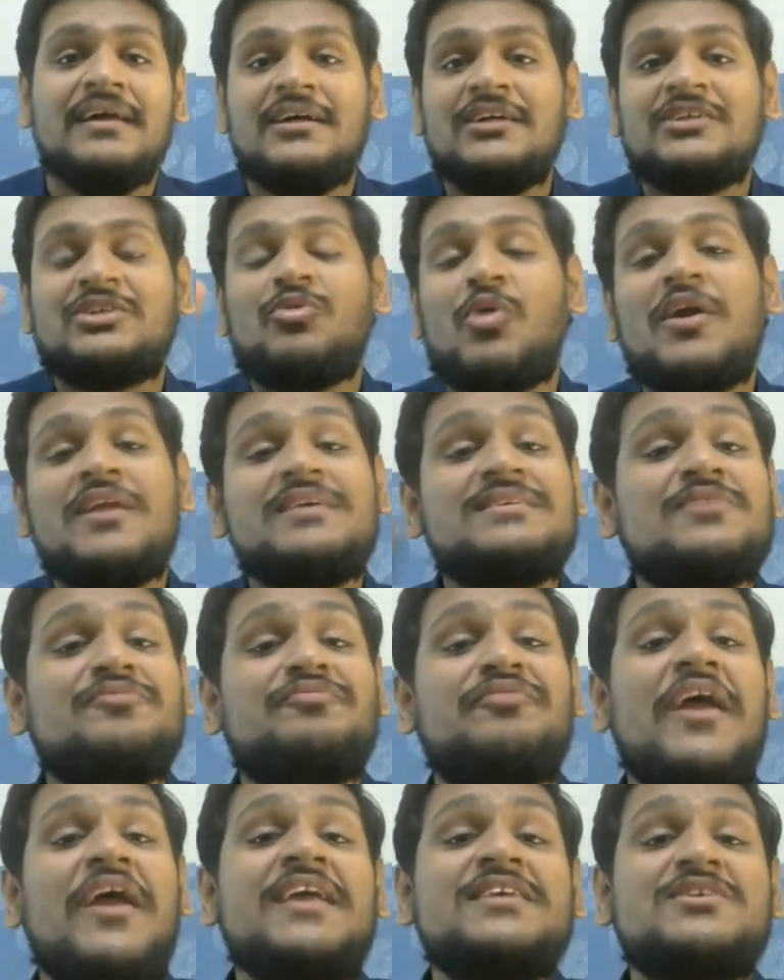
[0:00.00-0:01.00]
So what is the
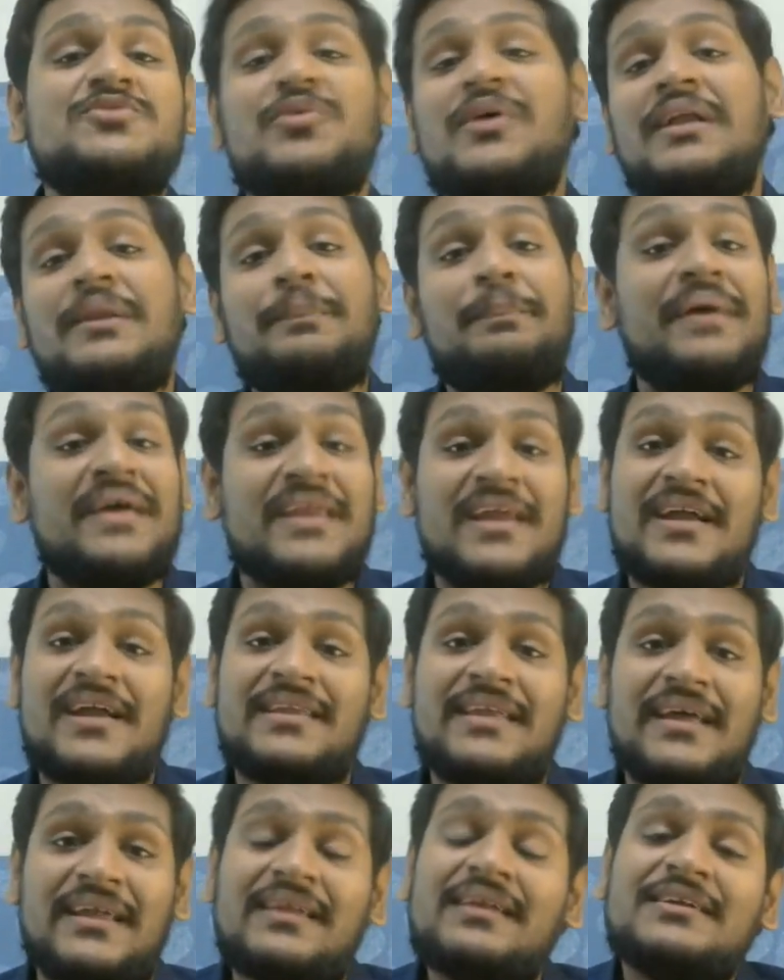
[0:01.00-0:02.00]
phase one period
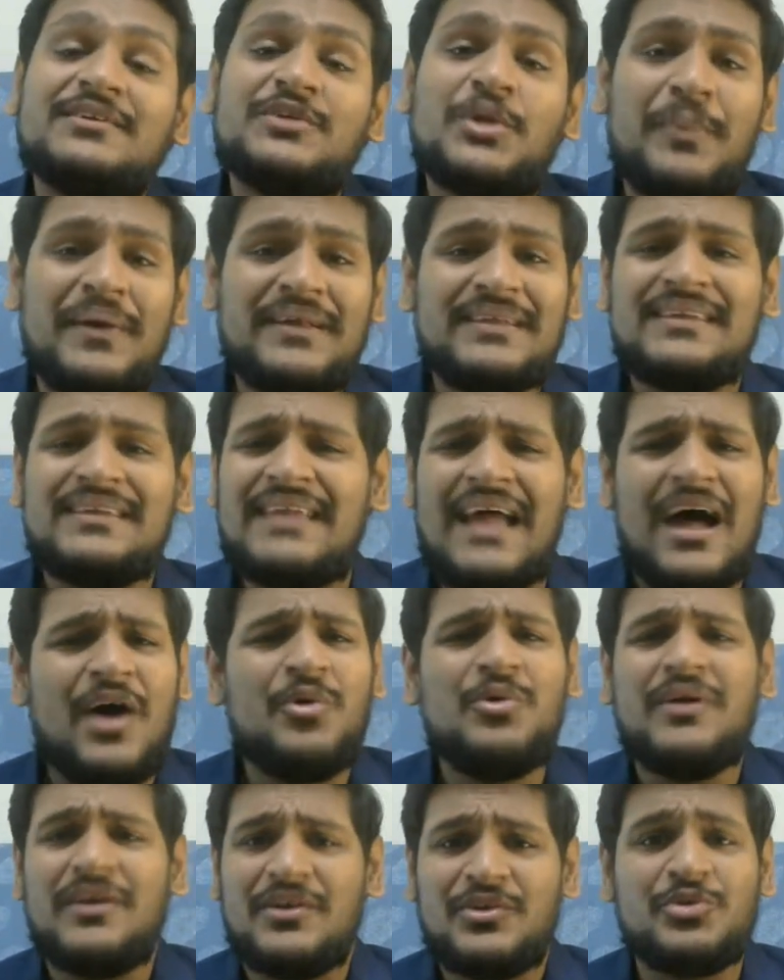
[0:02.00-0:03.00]
then? So basically
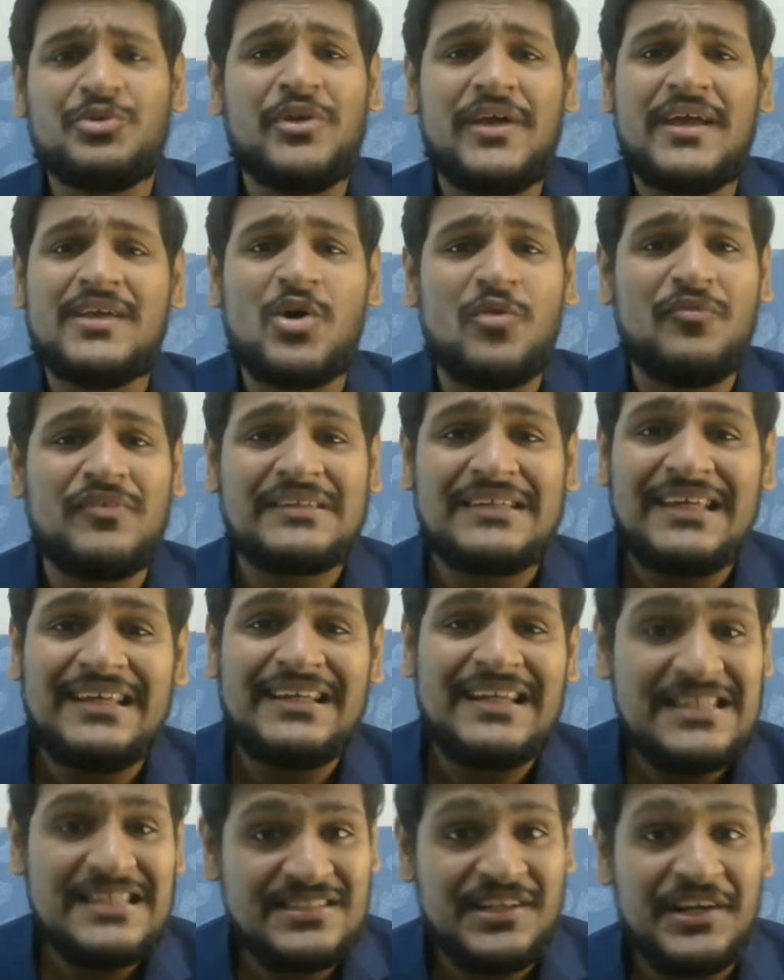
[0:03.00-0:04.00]
now today obviously
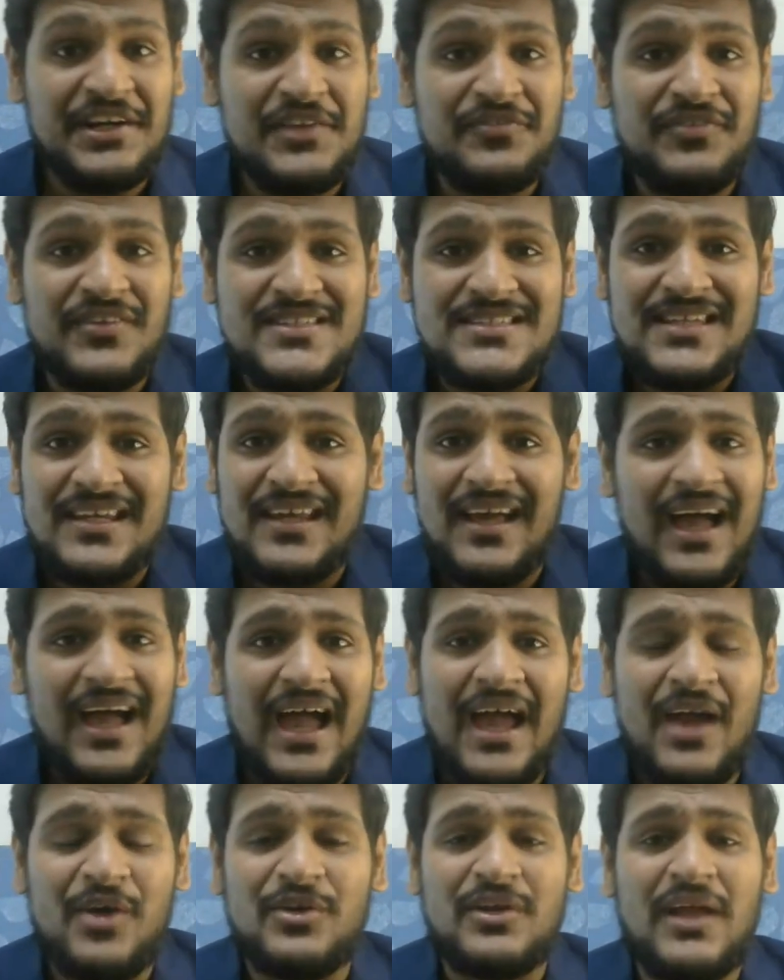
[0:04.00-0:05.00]
it is 31st.
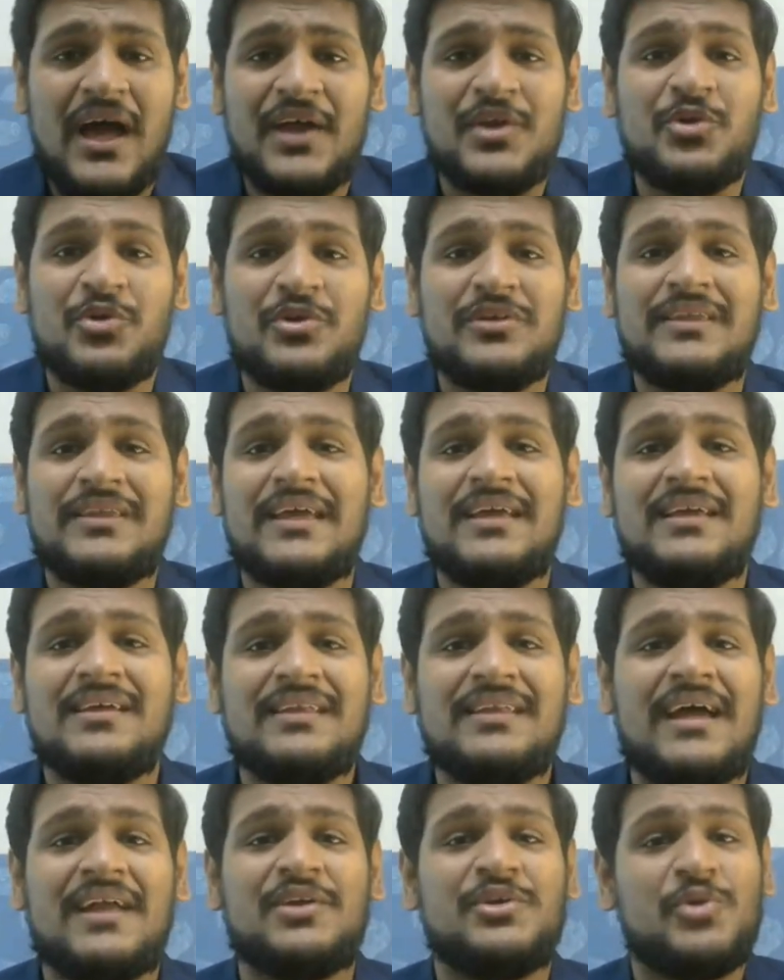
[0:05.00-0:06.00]
I, I don't think
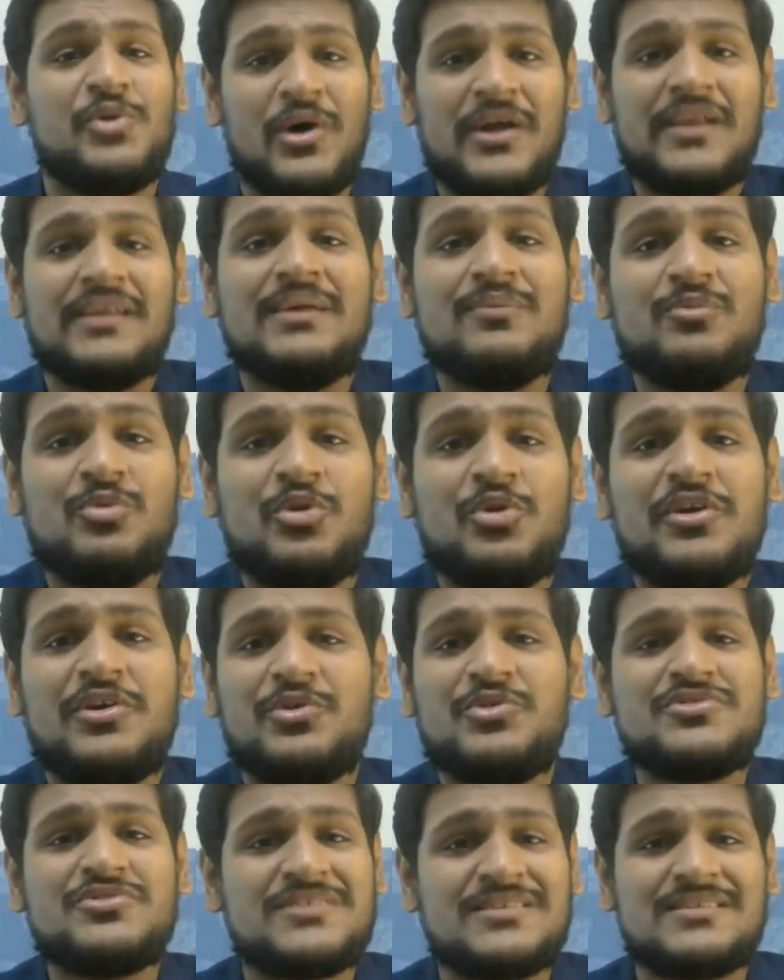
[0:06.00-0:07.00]
that you are in the mood
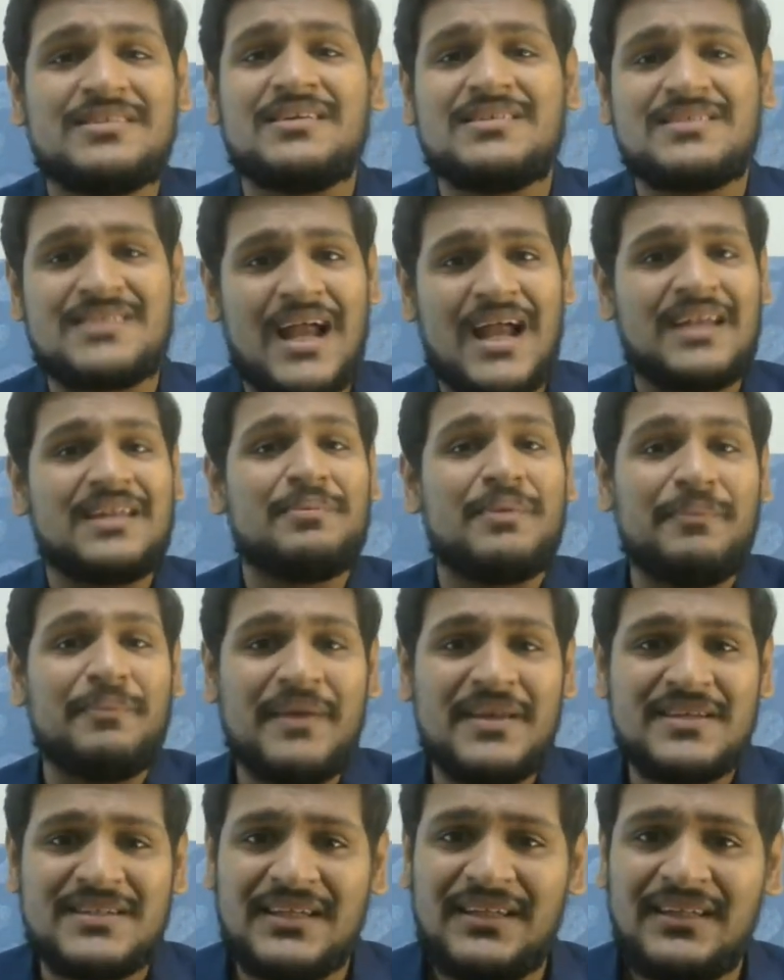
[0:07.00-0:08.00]
to start the
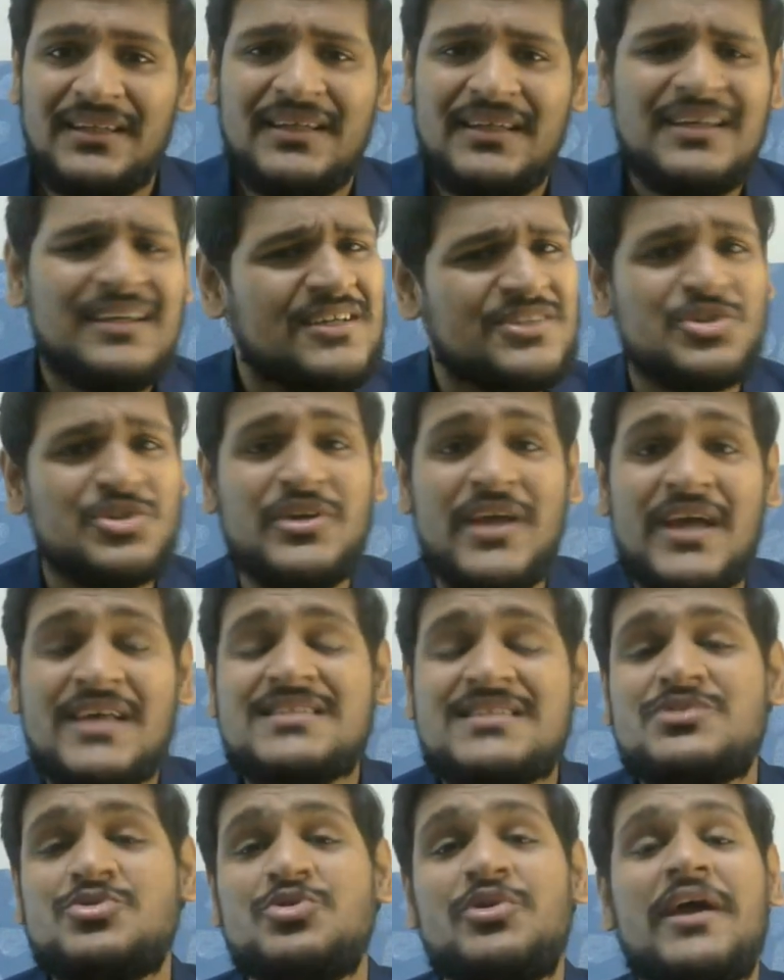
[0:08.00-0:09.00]
preparation. So
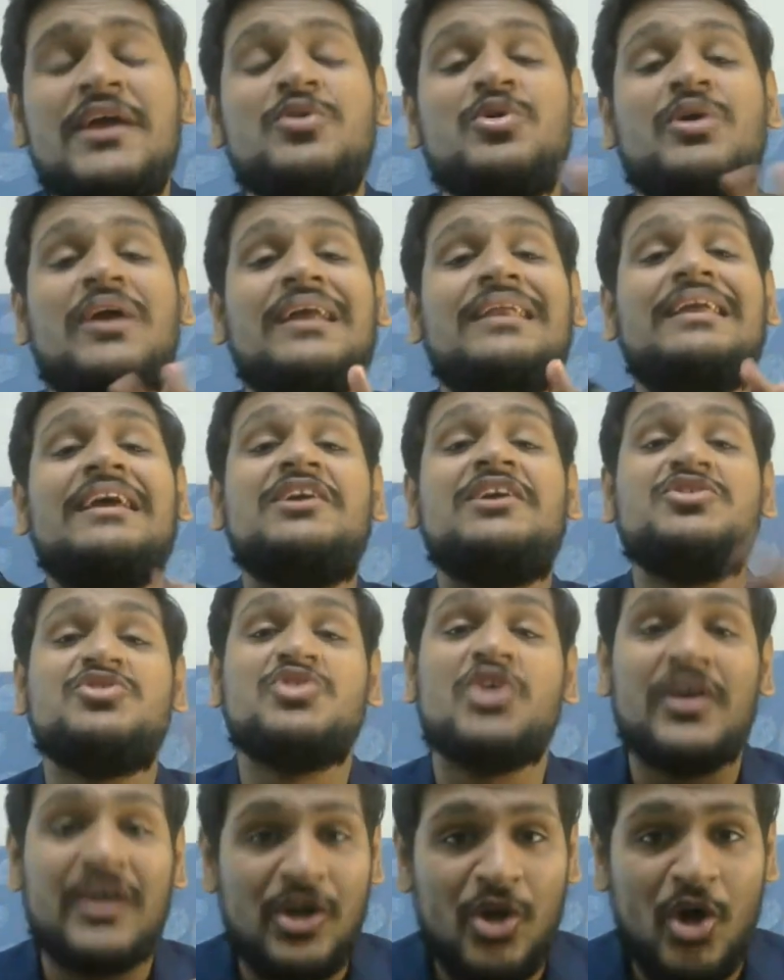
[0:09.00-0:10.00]
yes, today you can
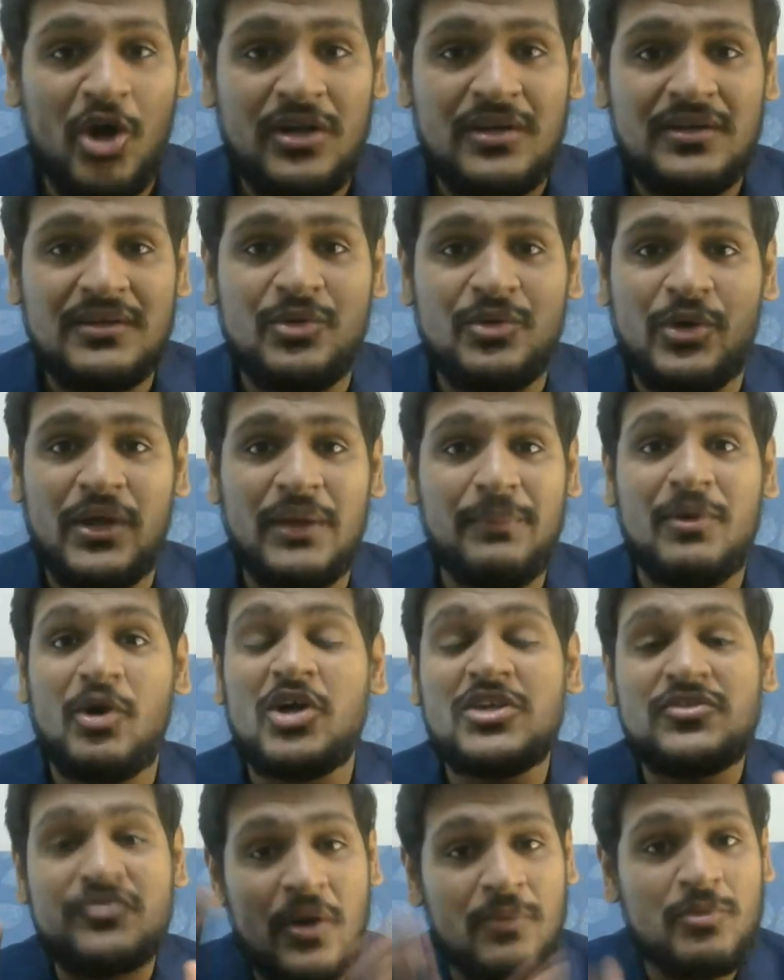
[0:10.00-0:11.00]
enjoy a lot, okay?
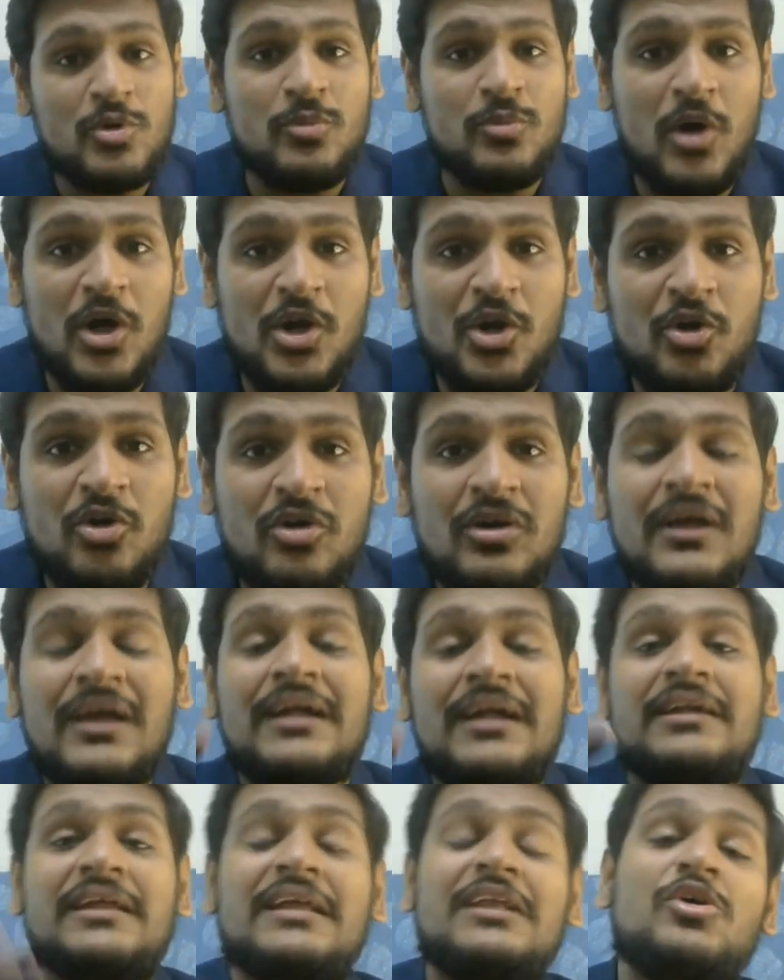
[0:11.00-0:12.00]
Because from tomorrow,
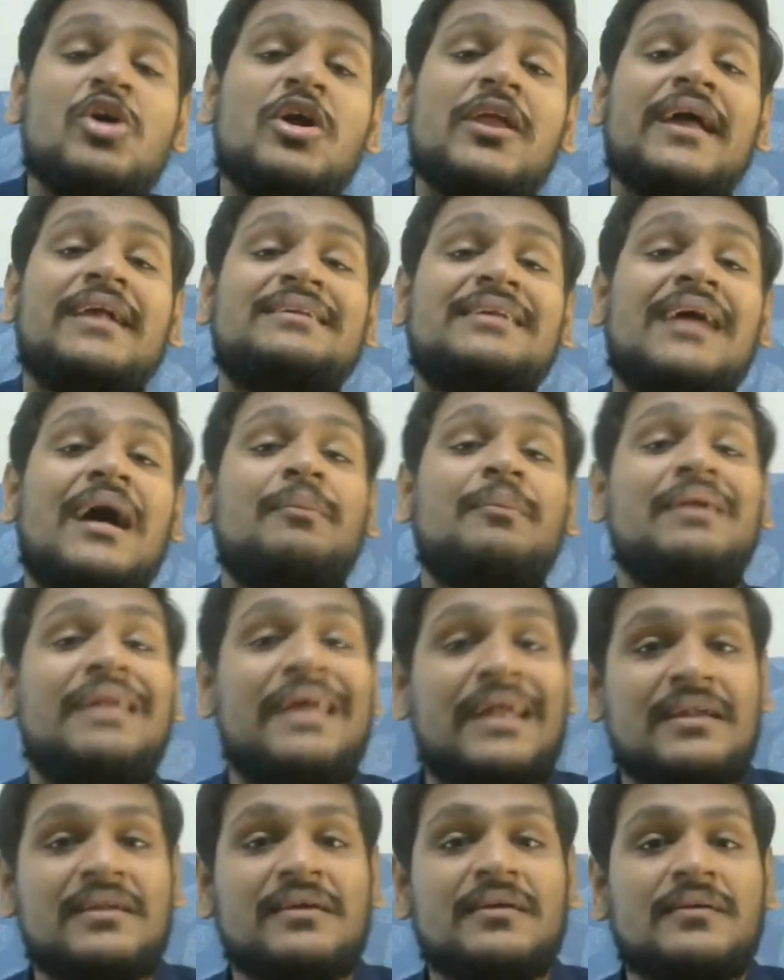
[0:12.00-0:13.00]
till your exam date